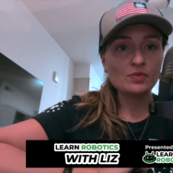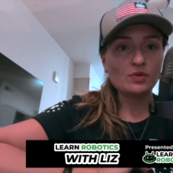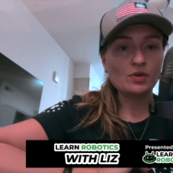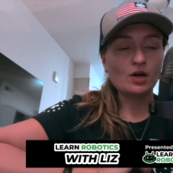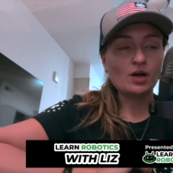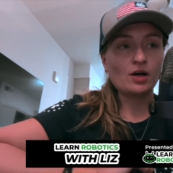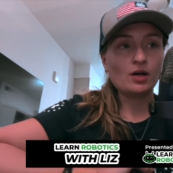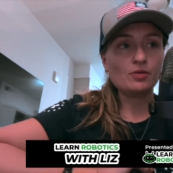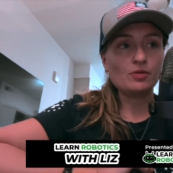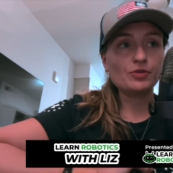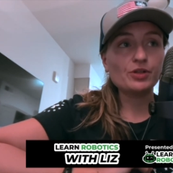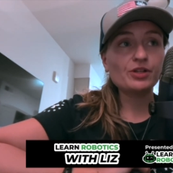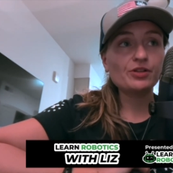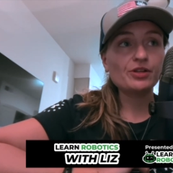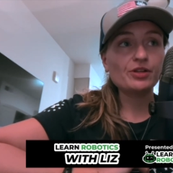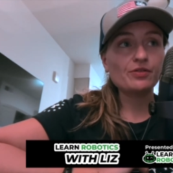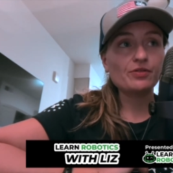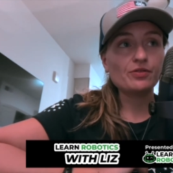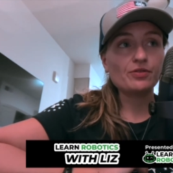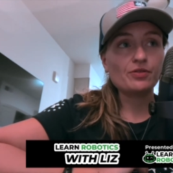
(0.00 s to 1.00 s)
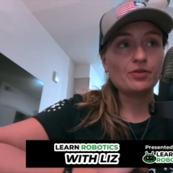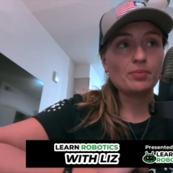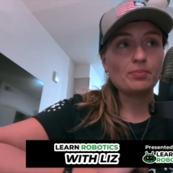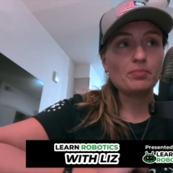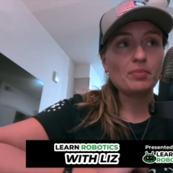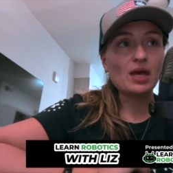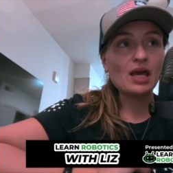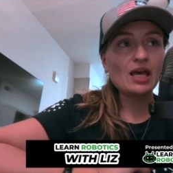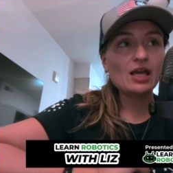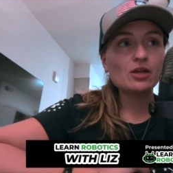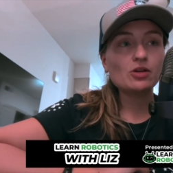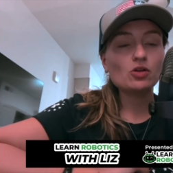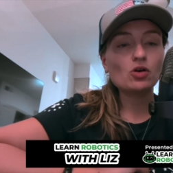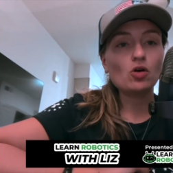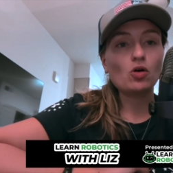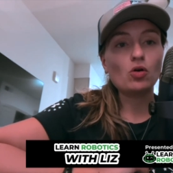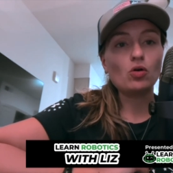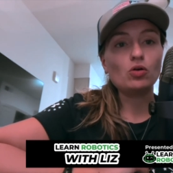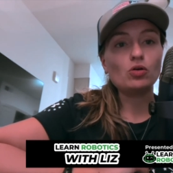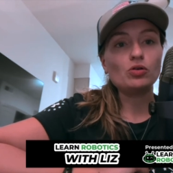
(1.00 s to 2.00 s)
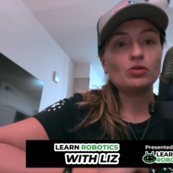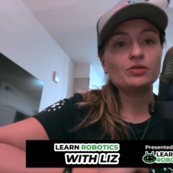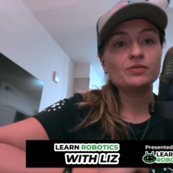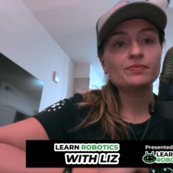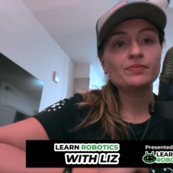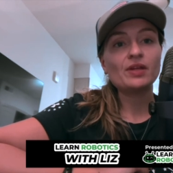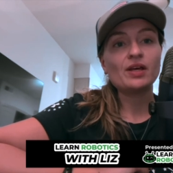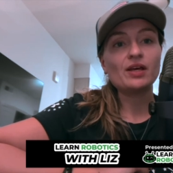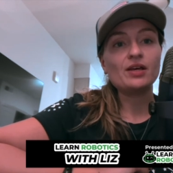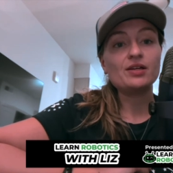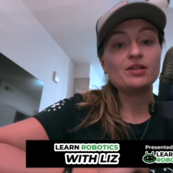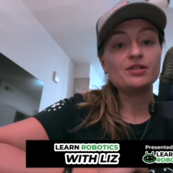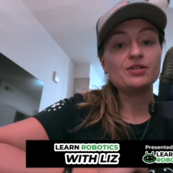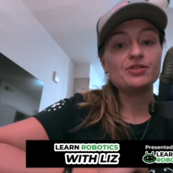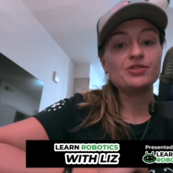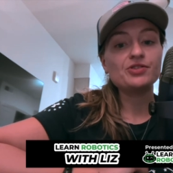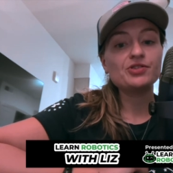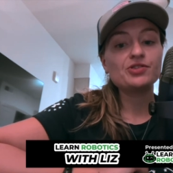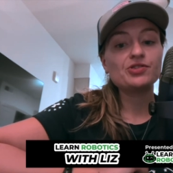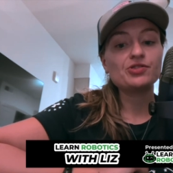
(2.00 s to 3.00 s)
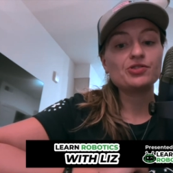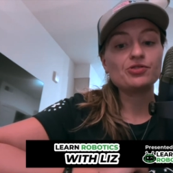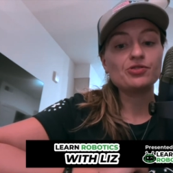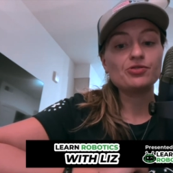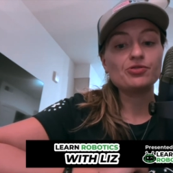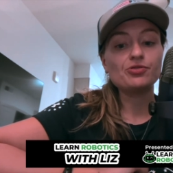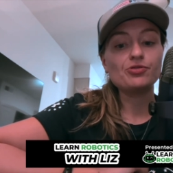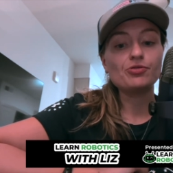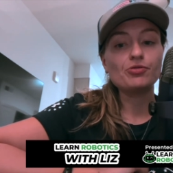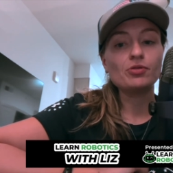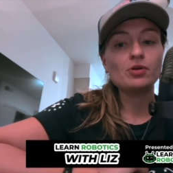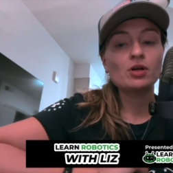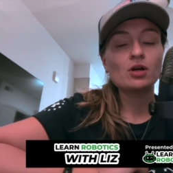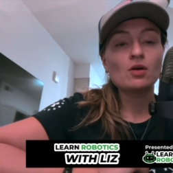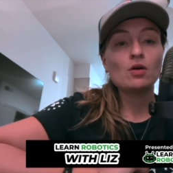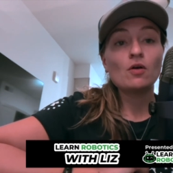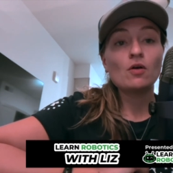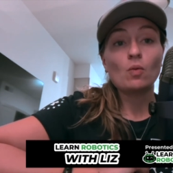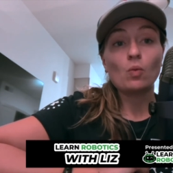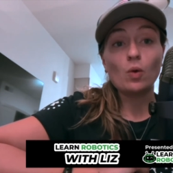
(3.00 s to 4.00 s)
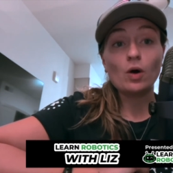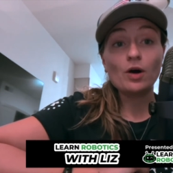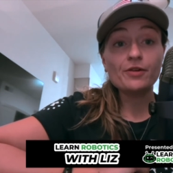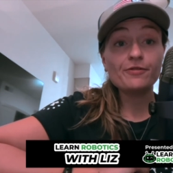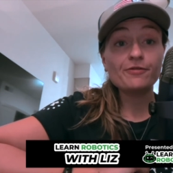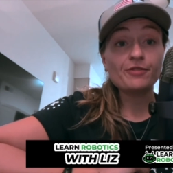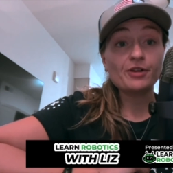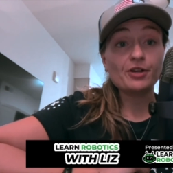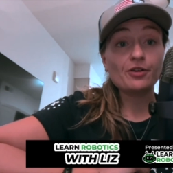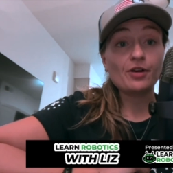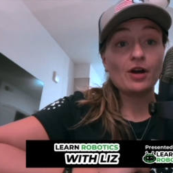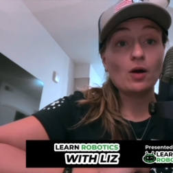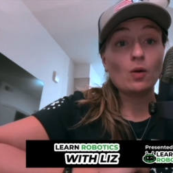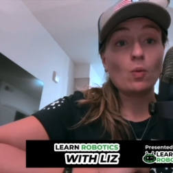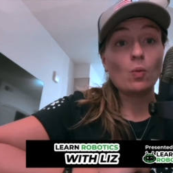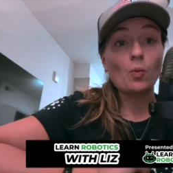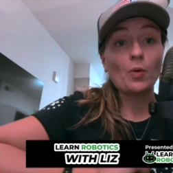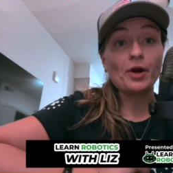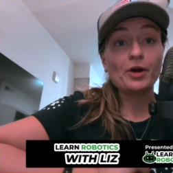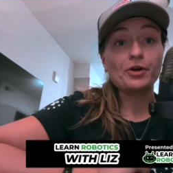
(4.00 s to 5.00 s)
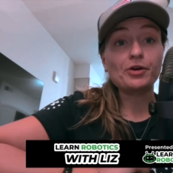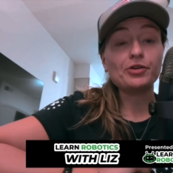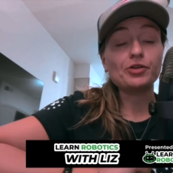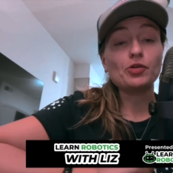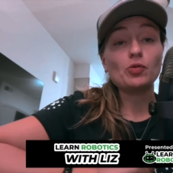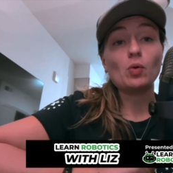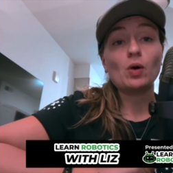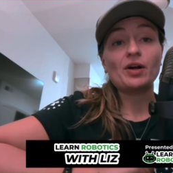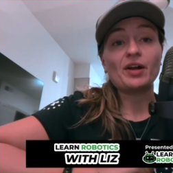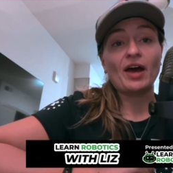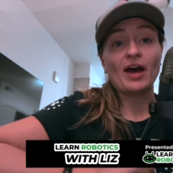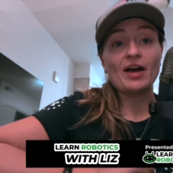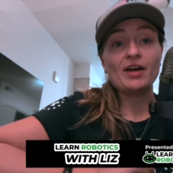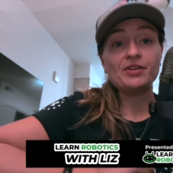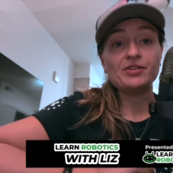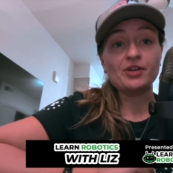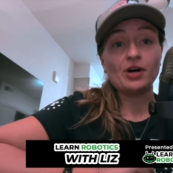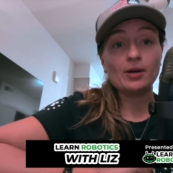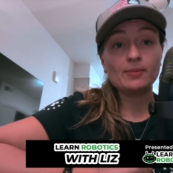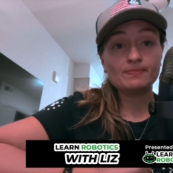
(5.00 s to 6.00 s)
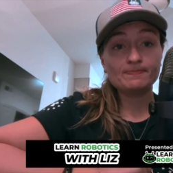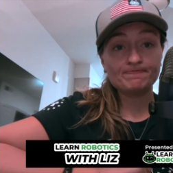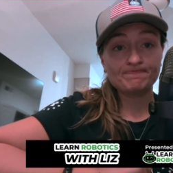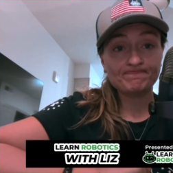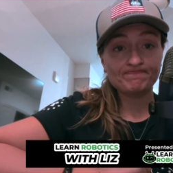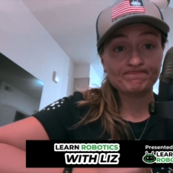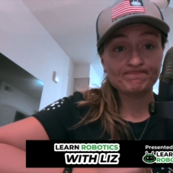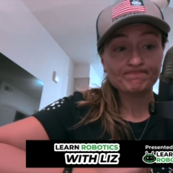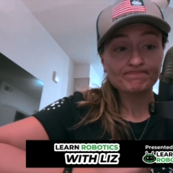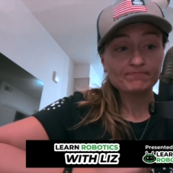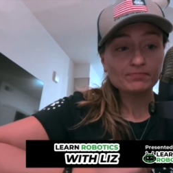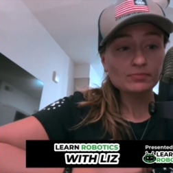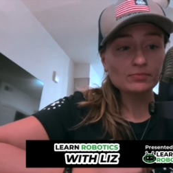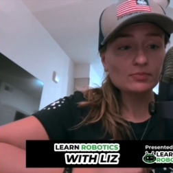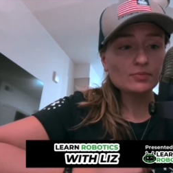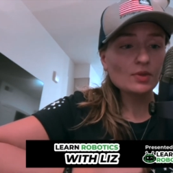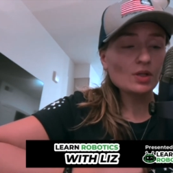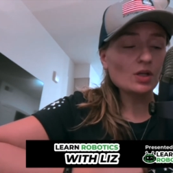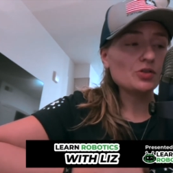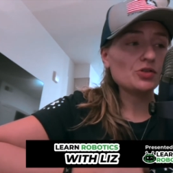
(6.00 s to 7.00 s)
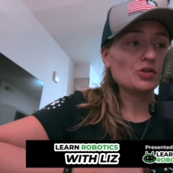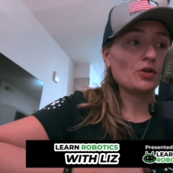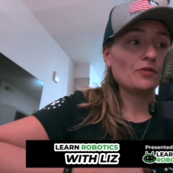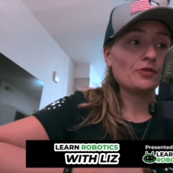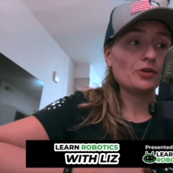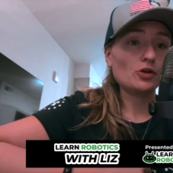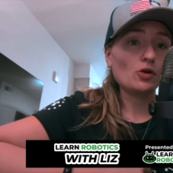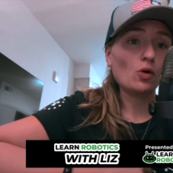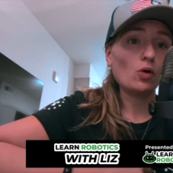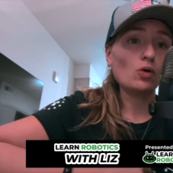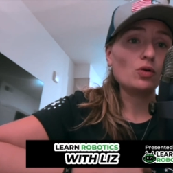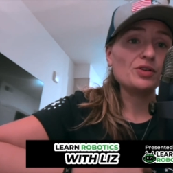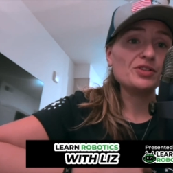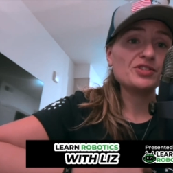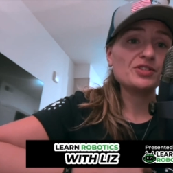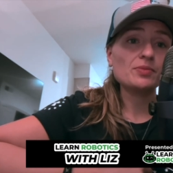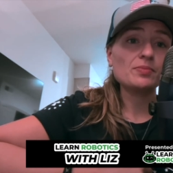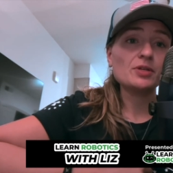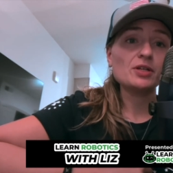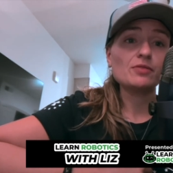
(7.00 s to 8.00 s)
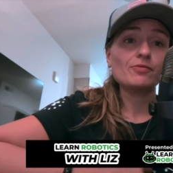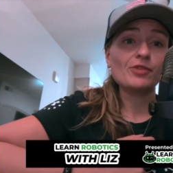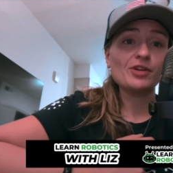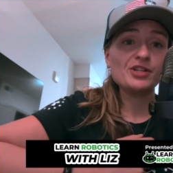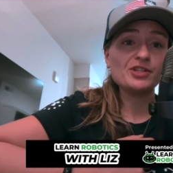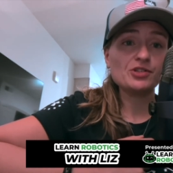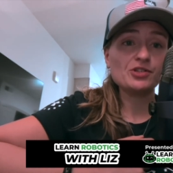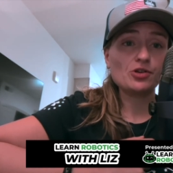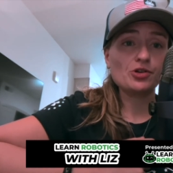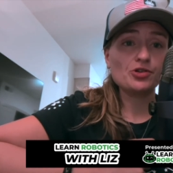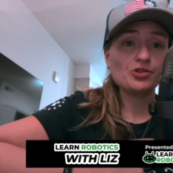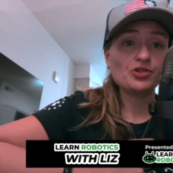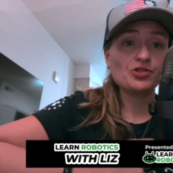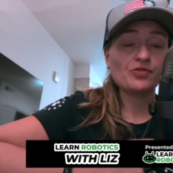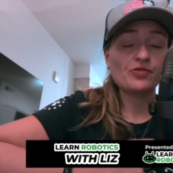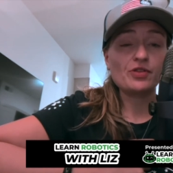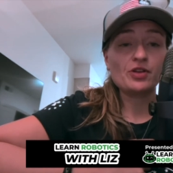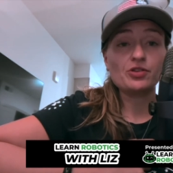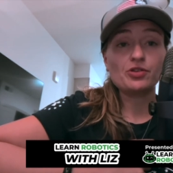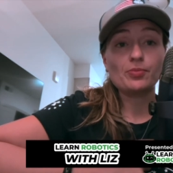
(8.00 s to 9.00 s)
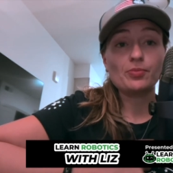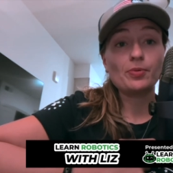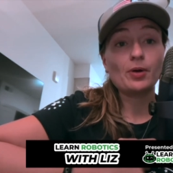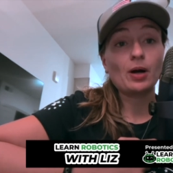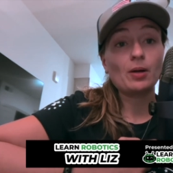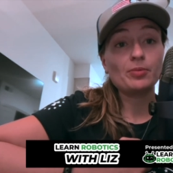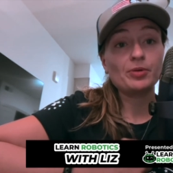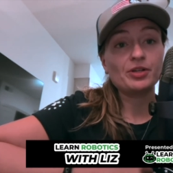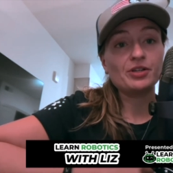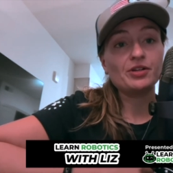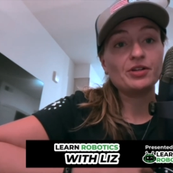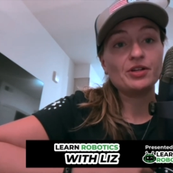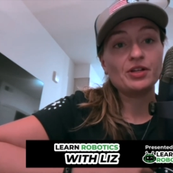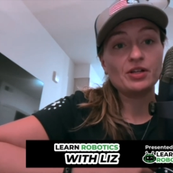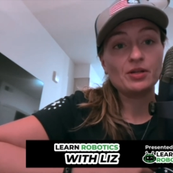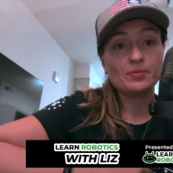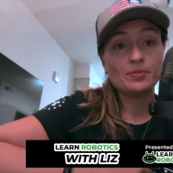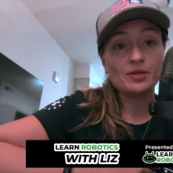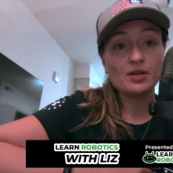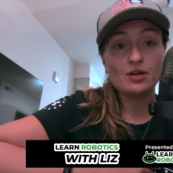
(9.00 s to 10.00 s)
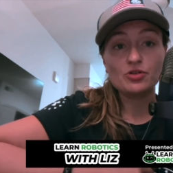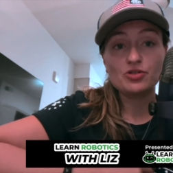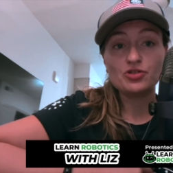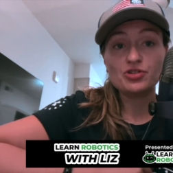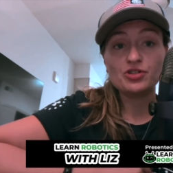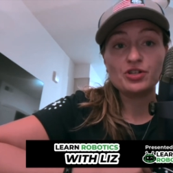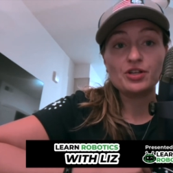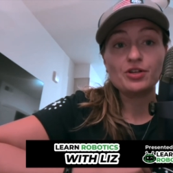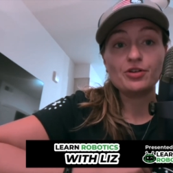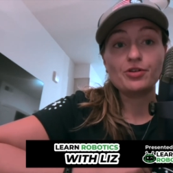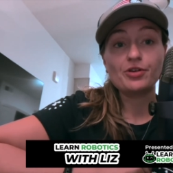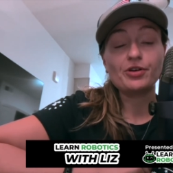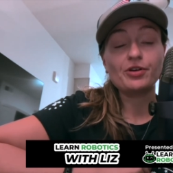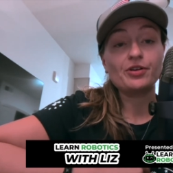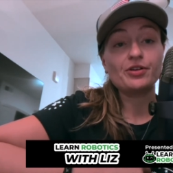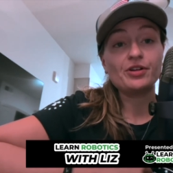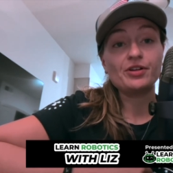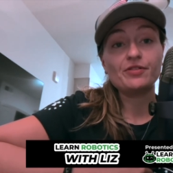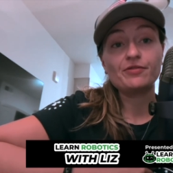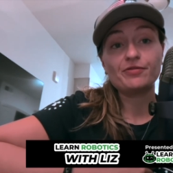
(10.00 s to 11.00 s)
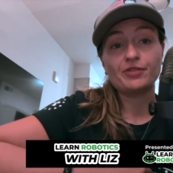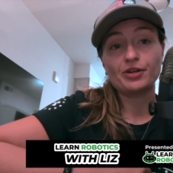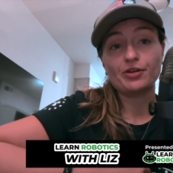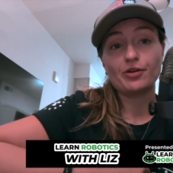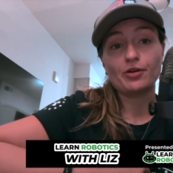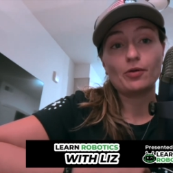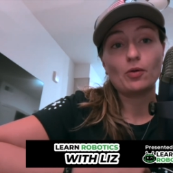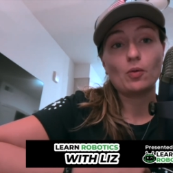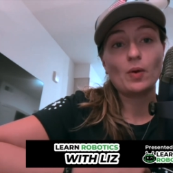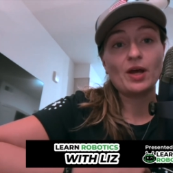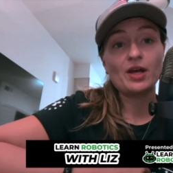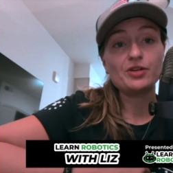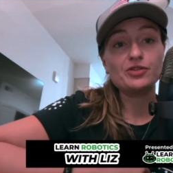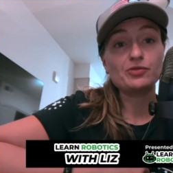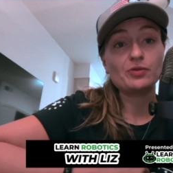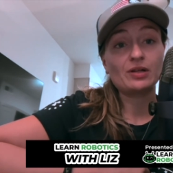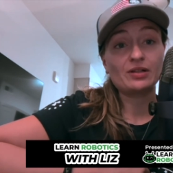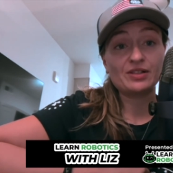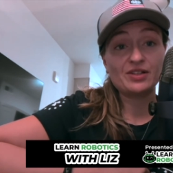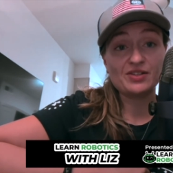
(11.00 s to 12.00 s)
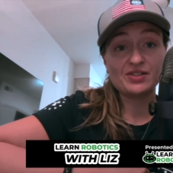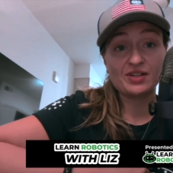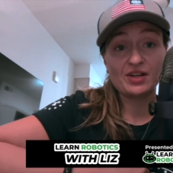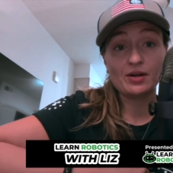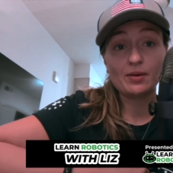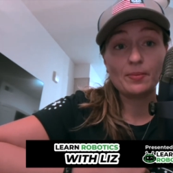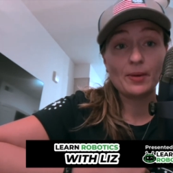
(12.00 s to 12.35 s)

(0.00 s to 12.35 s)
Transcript: uh, really the main goal is to one, figure out where you want to end up. So, if your goal is to be in research, then you're probably going to need a PhD. You're going to need to figure out a way to at least get a